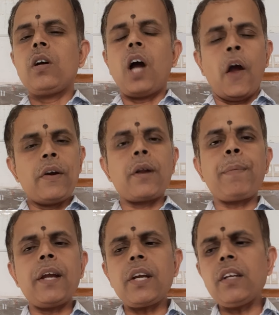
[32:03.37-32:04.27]
I'll
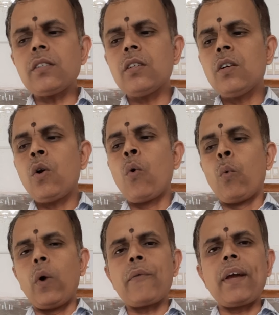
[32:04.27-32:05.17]
repeat it.
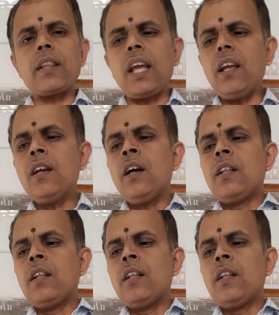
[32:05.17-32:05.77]
What were the